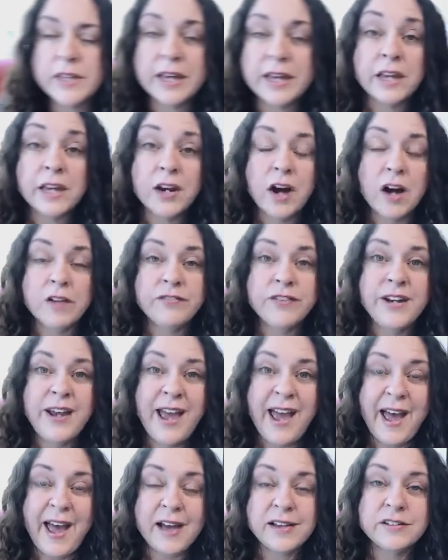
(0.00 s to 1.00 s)
can often
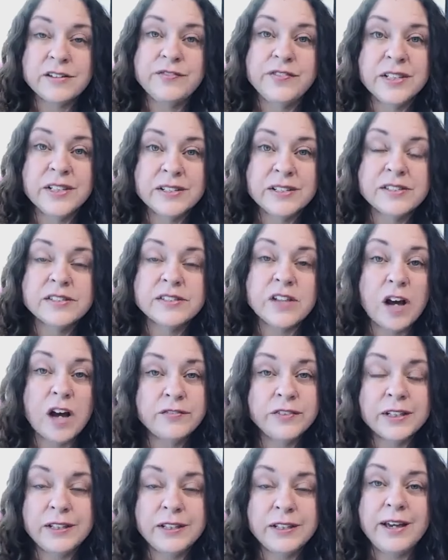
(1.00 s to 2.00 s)
act
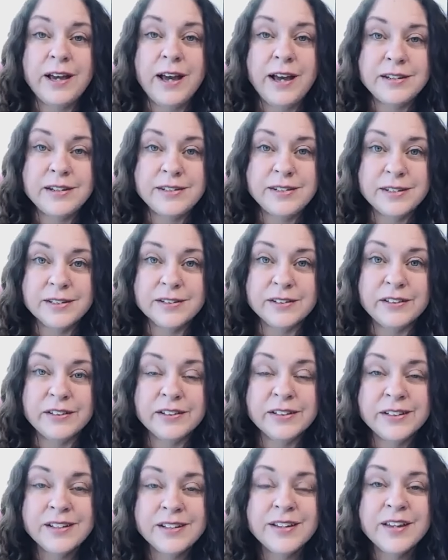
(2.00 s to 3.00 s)
philosophically
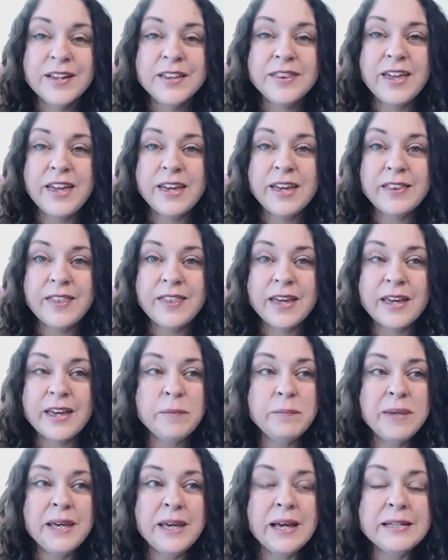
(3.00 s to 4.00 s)
ideal. They, they can
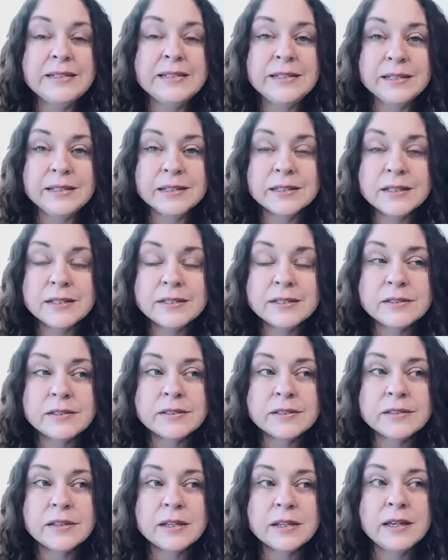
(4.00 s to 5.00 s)
be
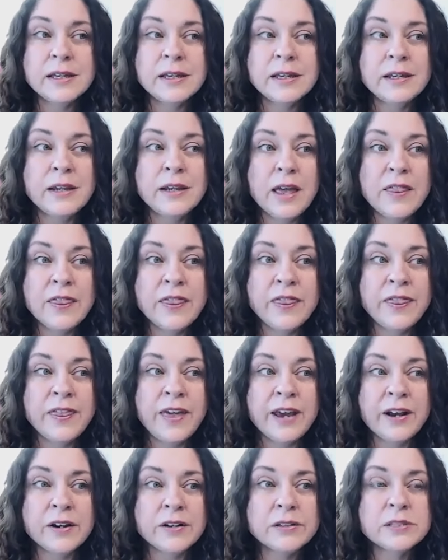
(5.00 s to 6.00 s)
idealists in
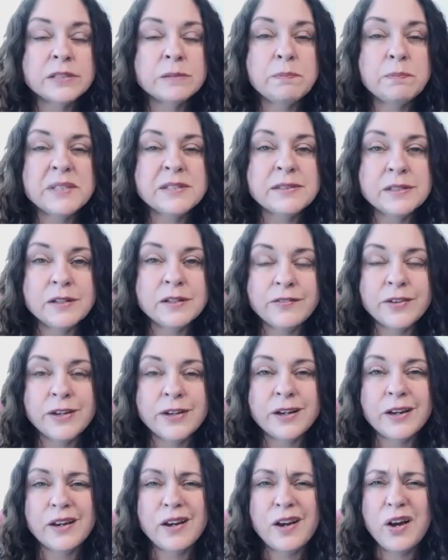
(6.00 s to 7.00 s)
their
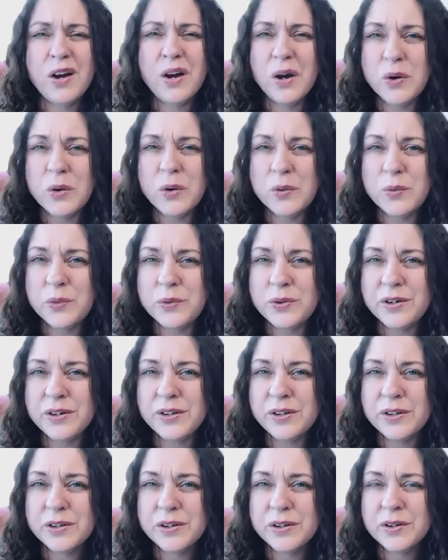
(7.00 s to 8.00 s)
specific own
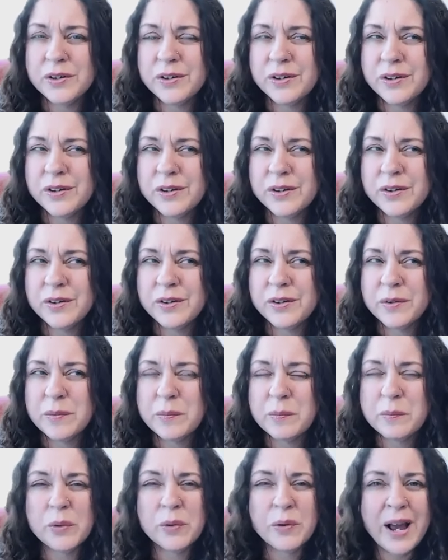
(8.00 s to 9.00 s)

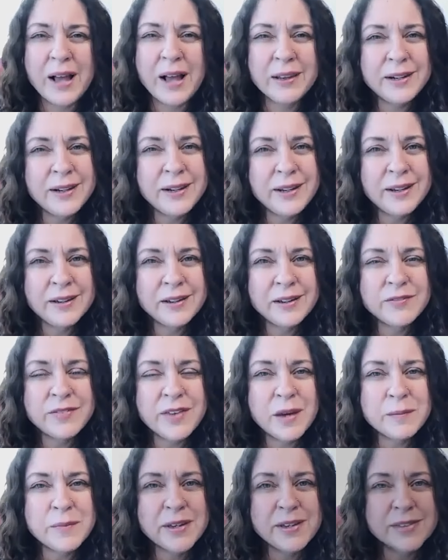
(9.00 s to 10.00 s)
morality, if
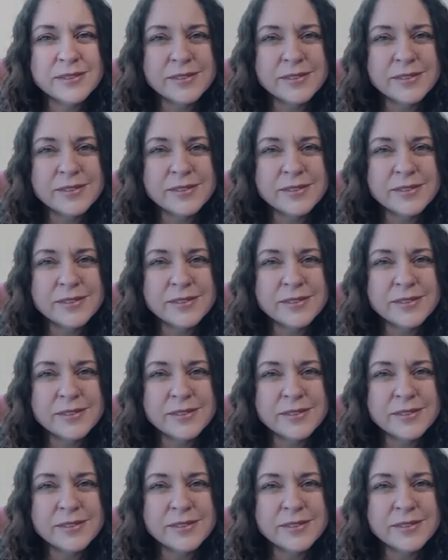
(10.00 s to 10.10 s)
that makes